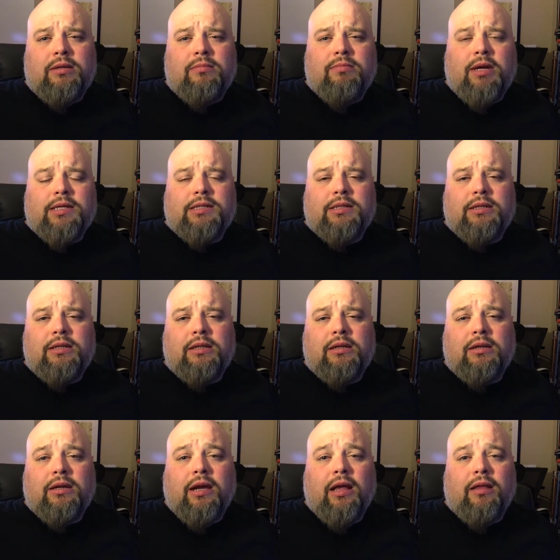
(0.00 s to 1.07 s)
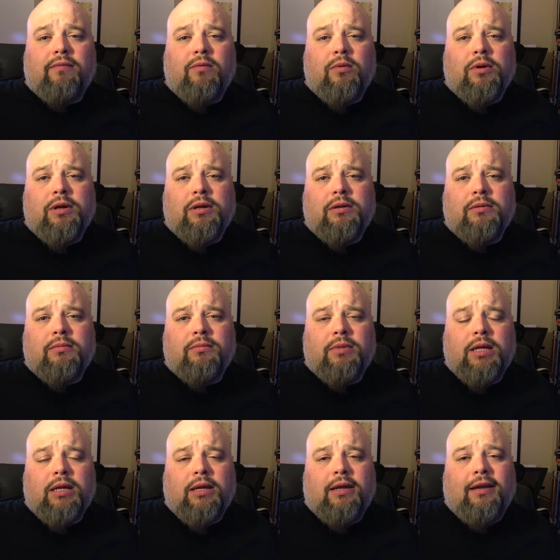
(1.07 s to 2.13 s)
in Pasadena, California.
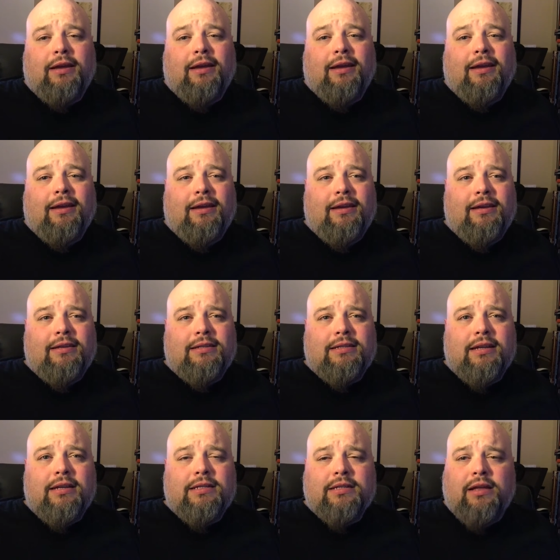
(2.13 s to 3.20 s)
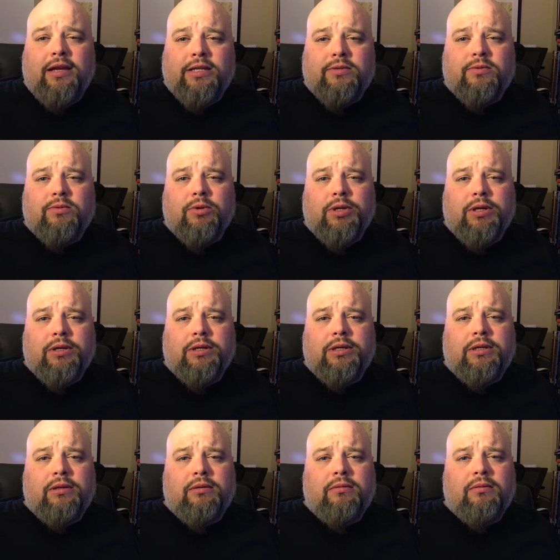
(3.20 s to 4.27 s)
And tonight's class was really
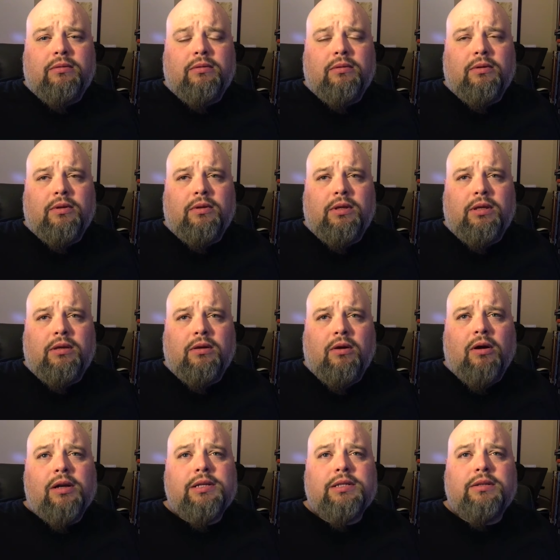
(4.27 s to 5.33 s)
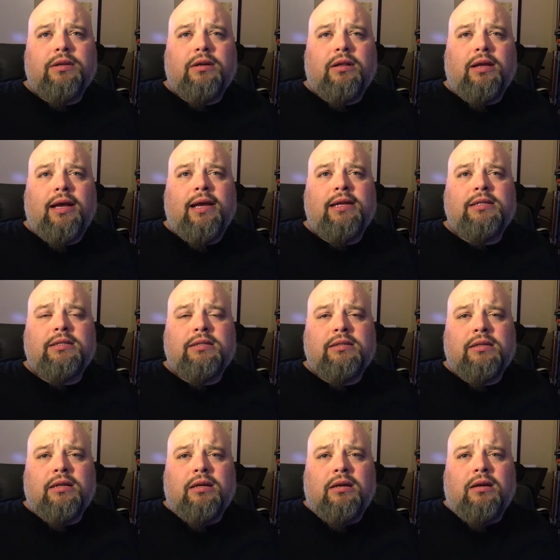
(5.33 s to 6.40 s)
good. The artists in the
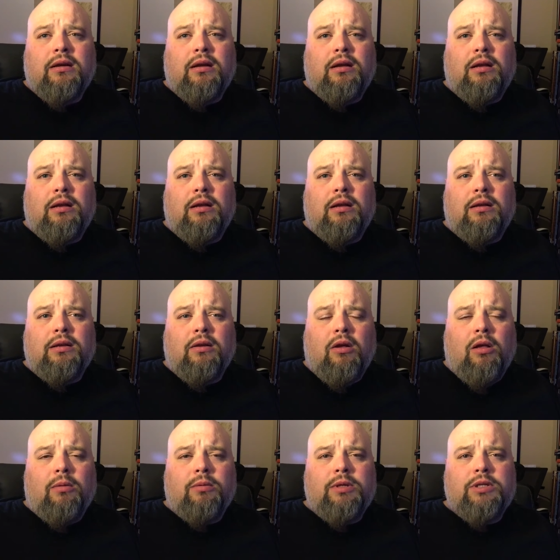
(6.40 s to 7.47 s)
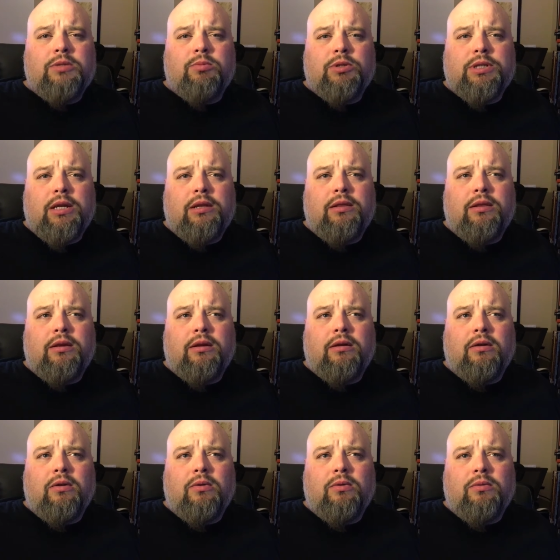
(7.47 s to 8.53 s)
class each presented
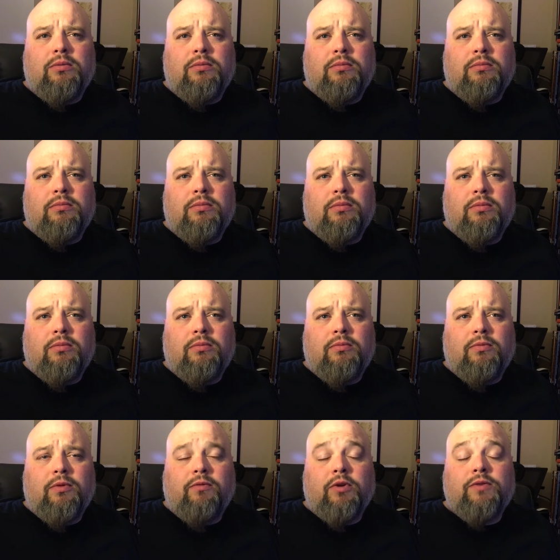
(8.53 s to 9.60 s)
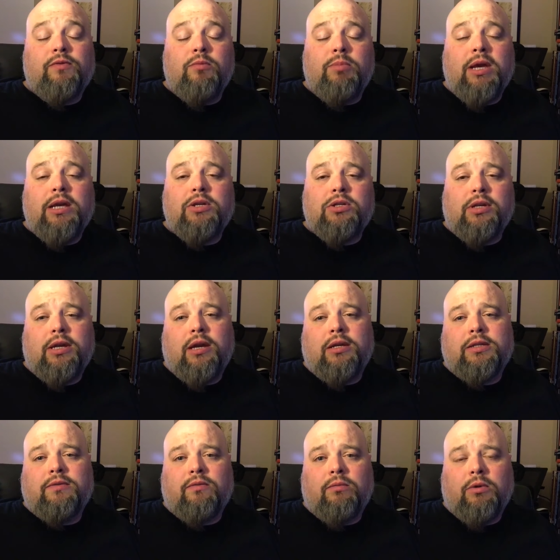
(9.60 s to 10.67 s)
their own, the first few page
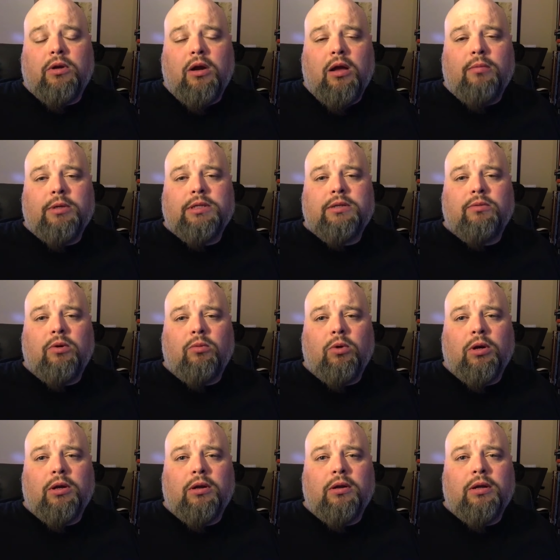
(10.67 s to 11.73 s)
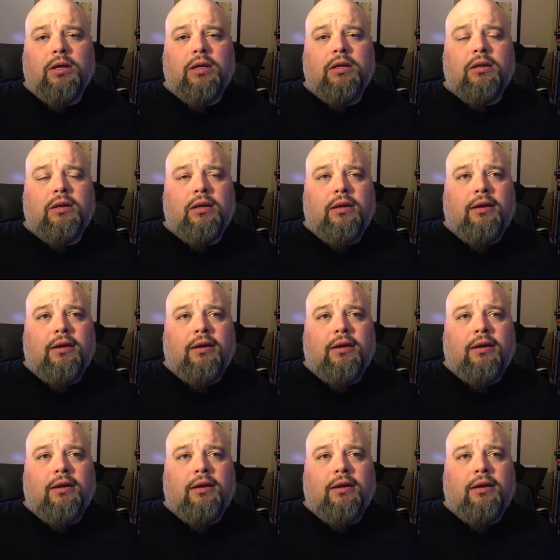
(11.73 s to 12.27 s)
layouts from their comics that we're working on.